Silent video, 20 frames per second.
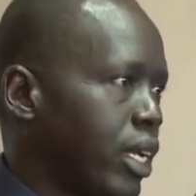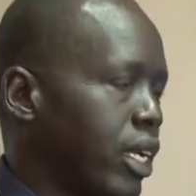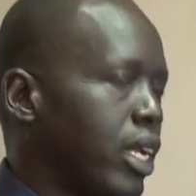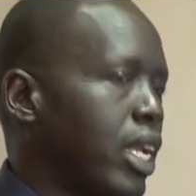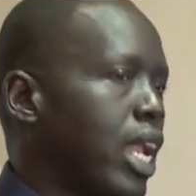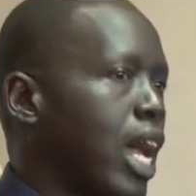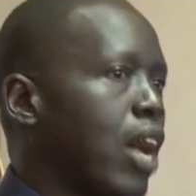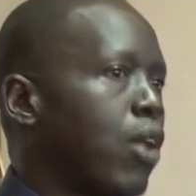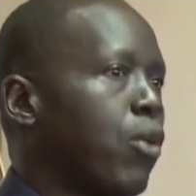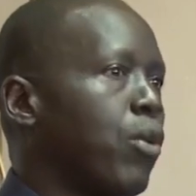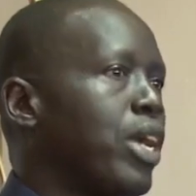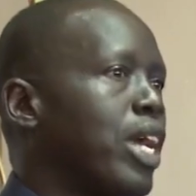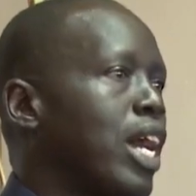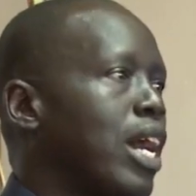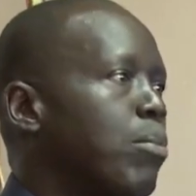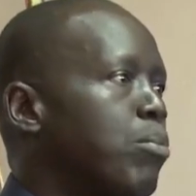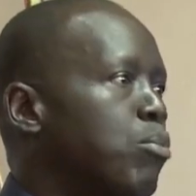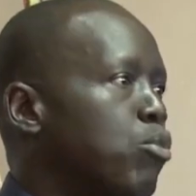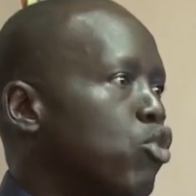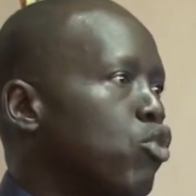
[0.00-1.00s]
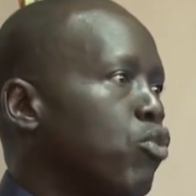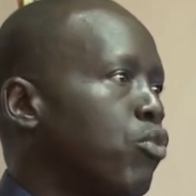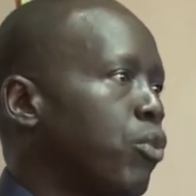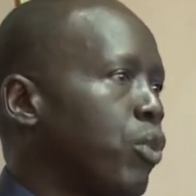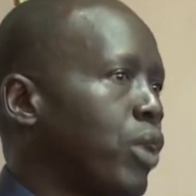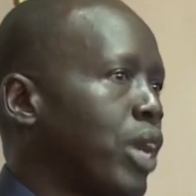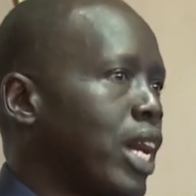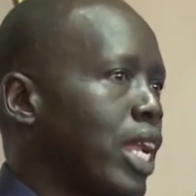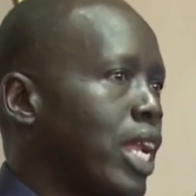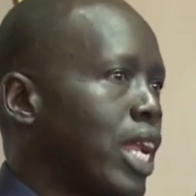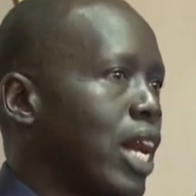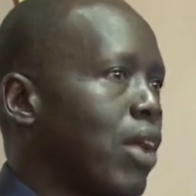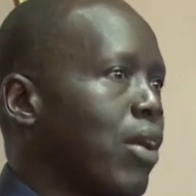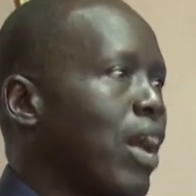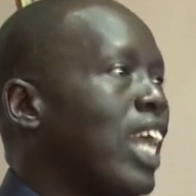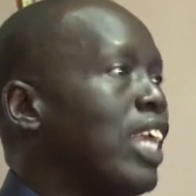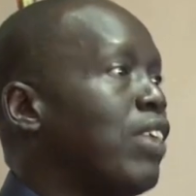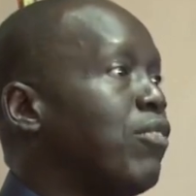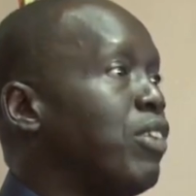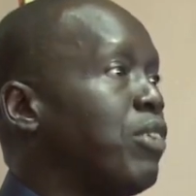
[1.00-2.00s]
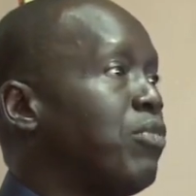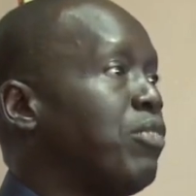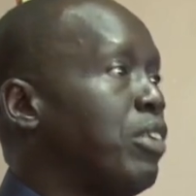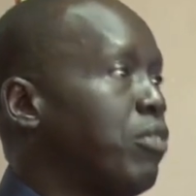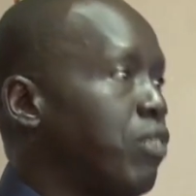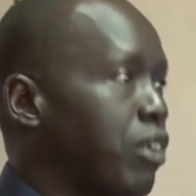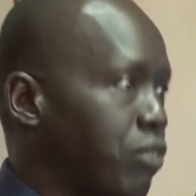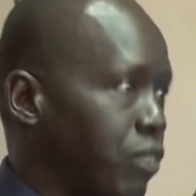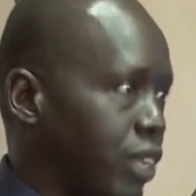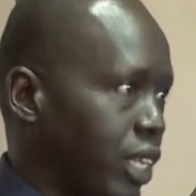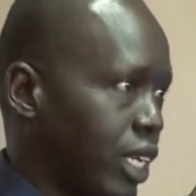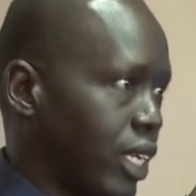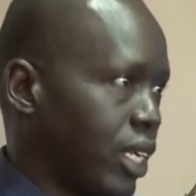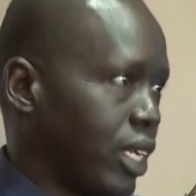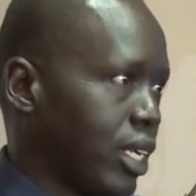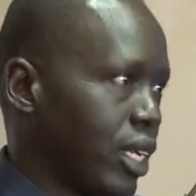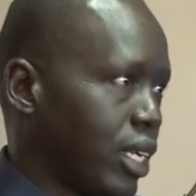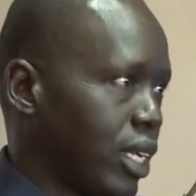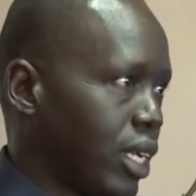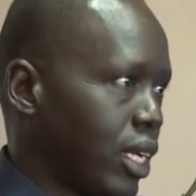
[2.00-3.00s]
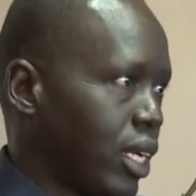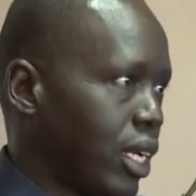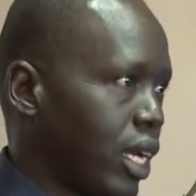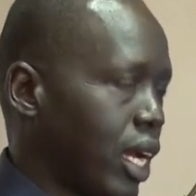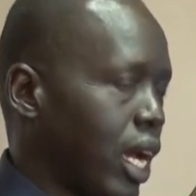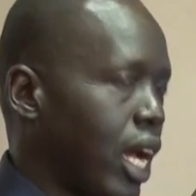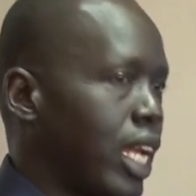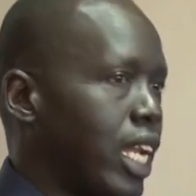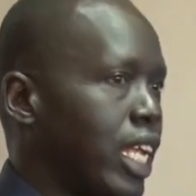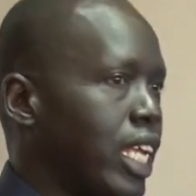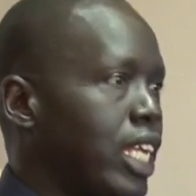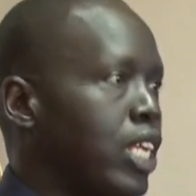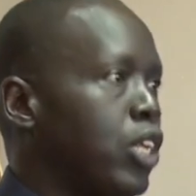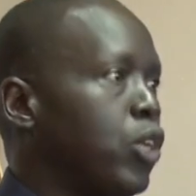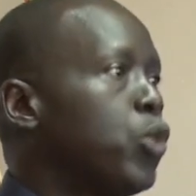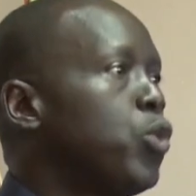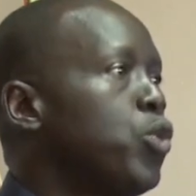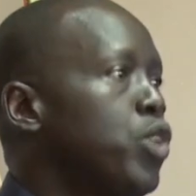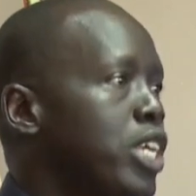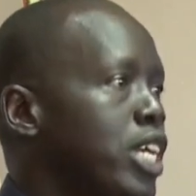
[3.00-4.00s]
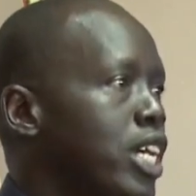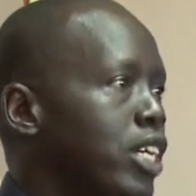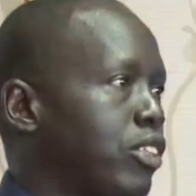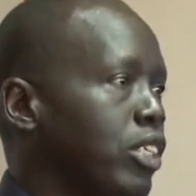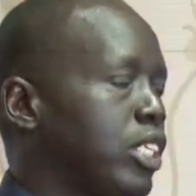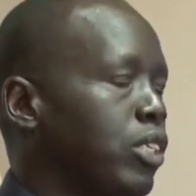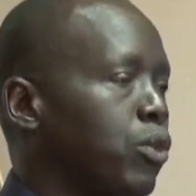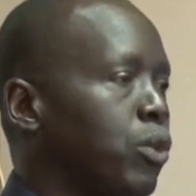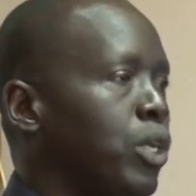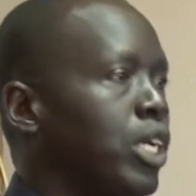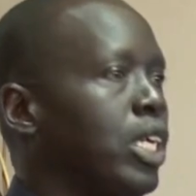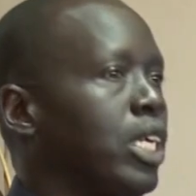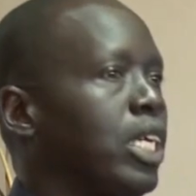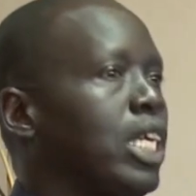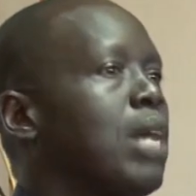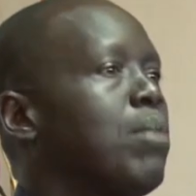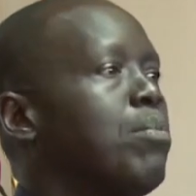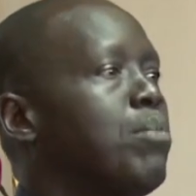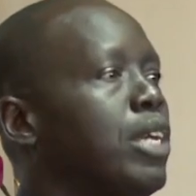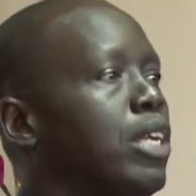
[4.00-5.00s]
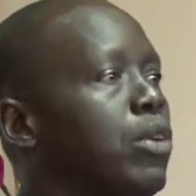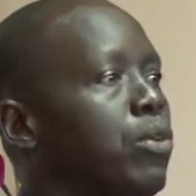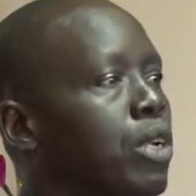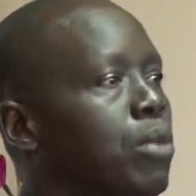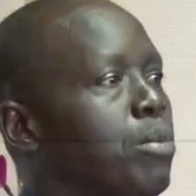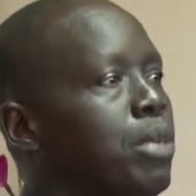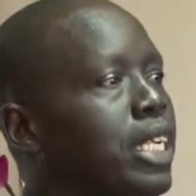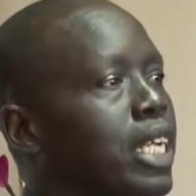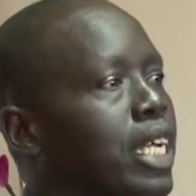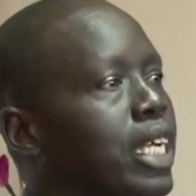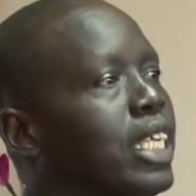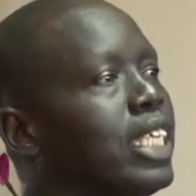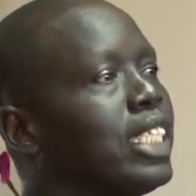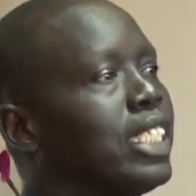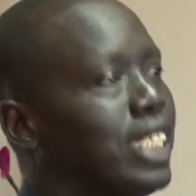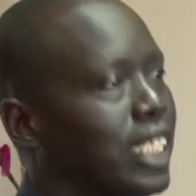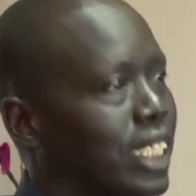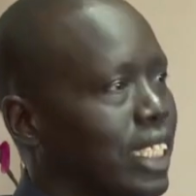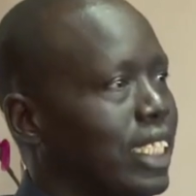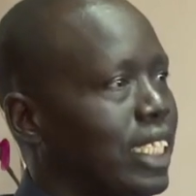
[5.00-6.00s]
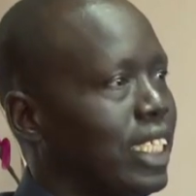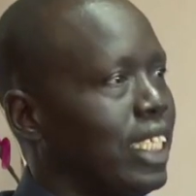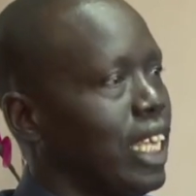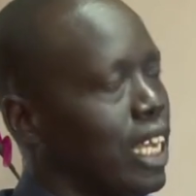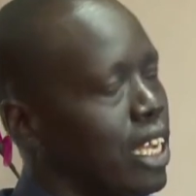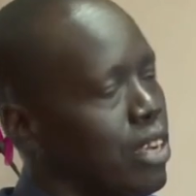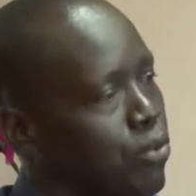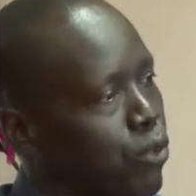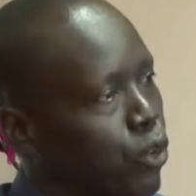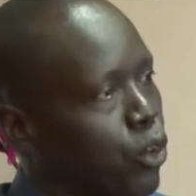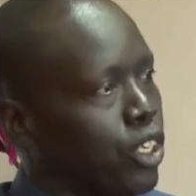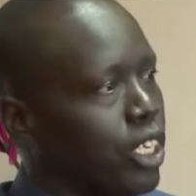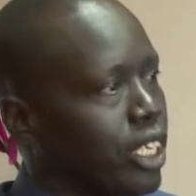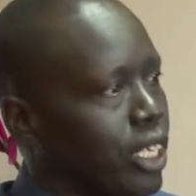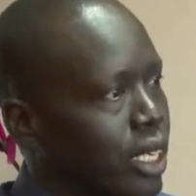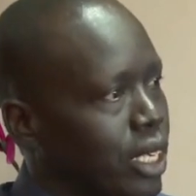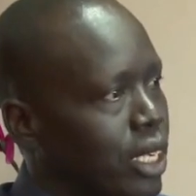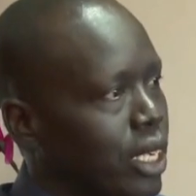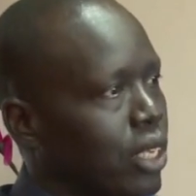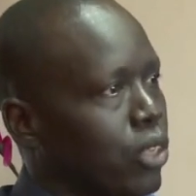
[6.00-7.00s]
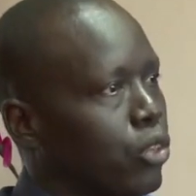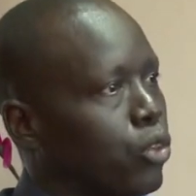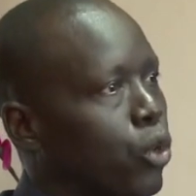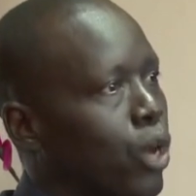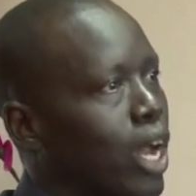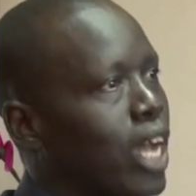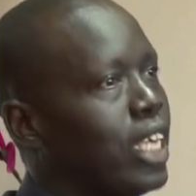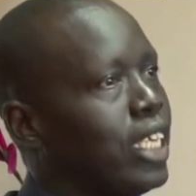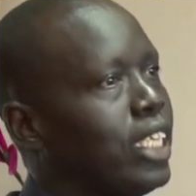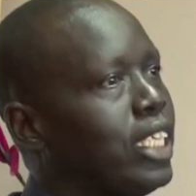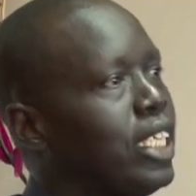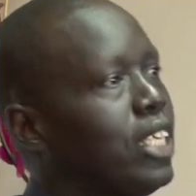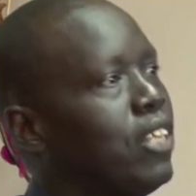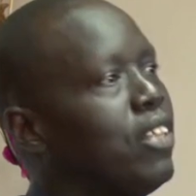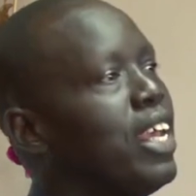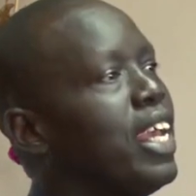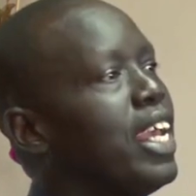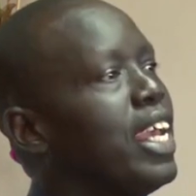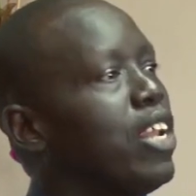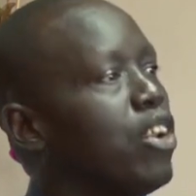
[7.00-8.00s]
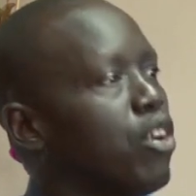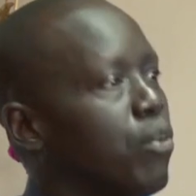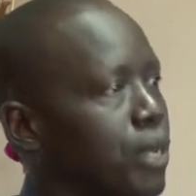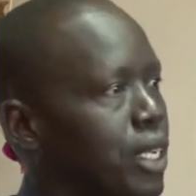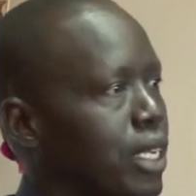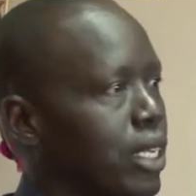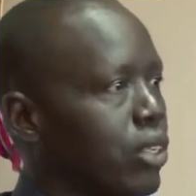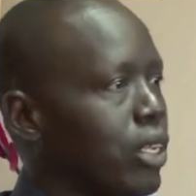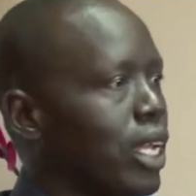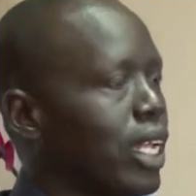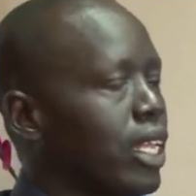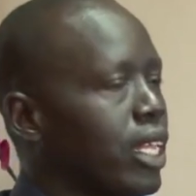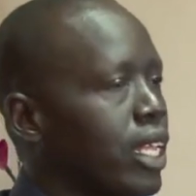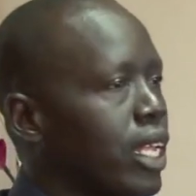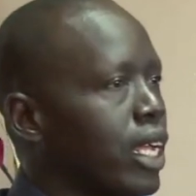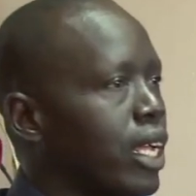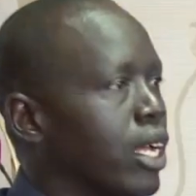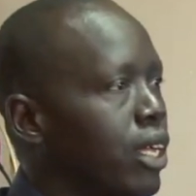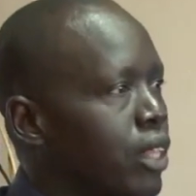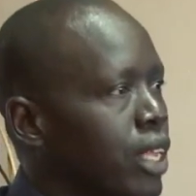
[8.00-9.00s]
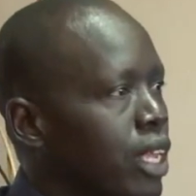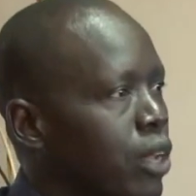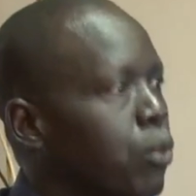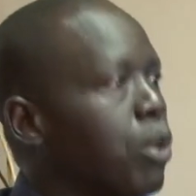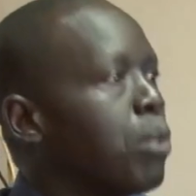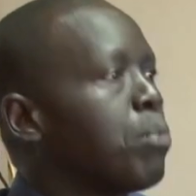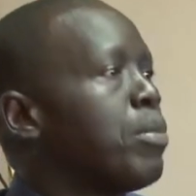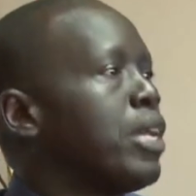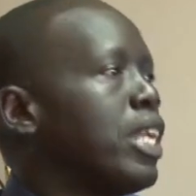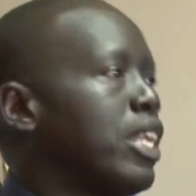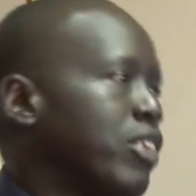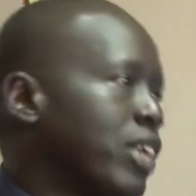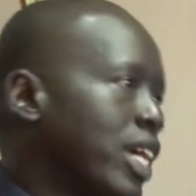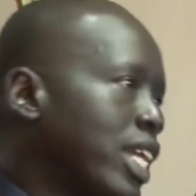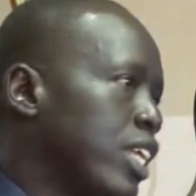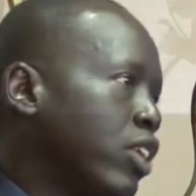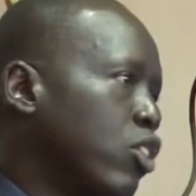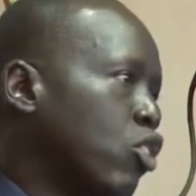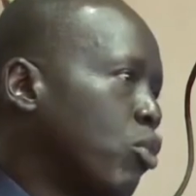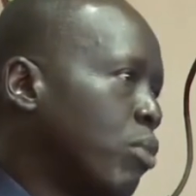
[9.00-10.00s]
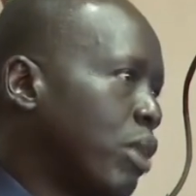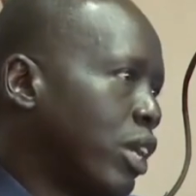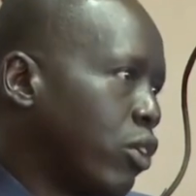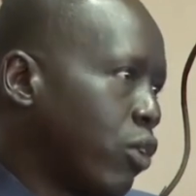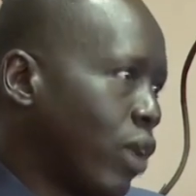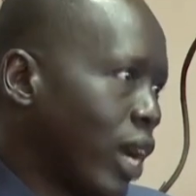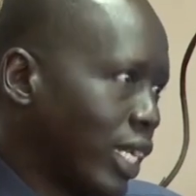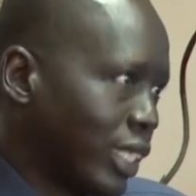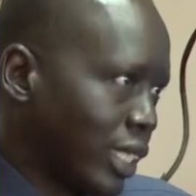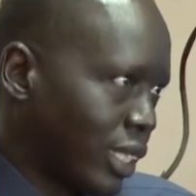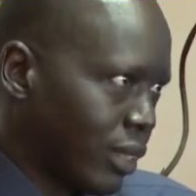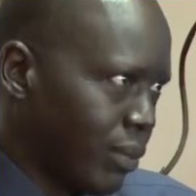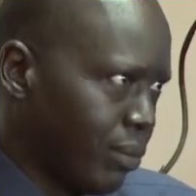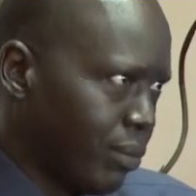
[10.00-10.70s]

Now we have moved, we are now at 50-50. And in 2 years, government will be taking 60 and 40. So until the end of it, that the equipment is handed over to us.